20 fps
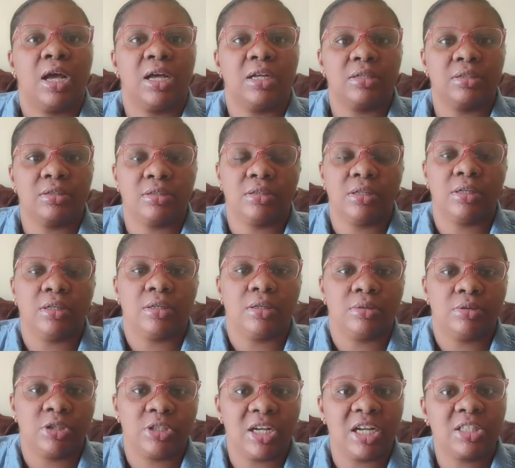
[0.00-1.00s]

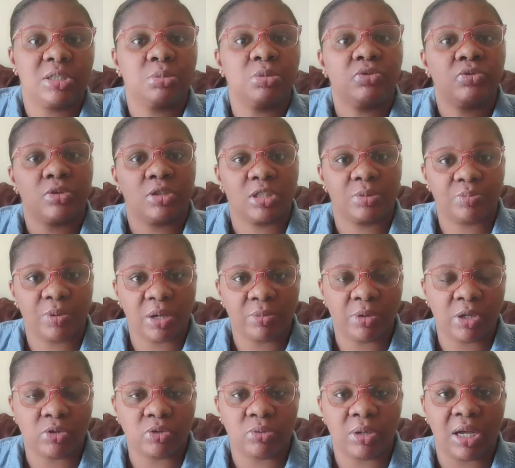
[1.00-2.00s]
And she had to move to the spare
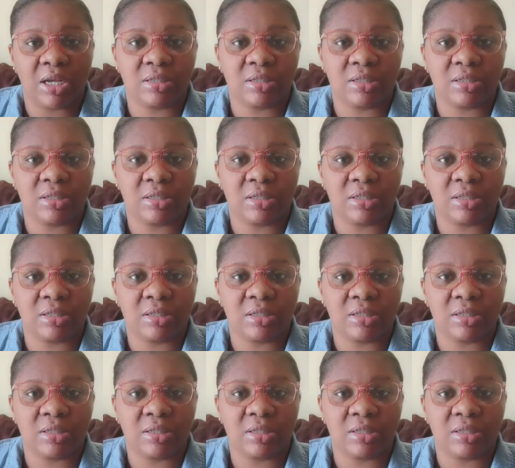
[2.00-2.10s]
bedroom.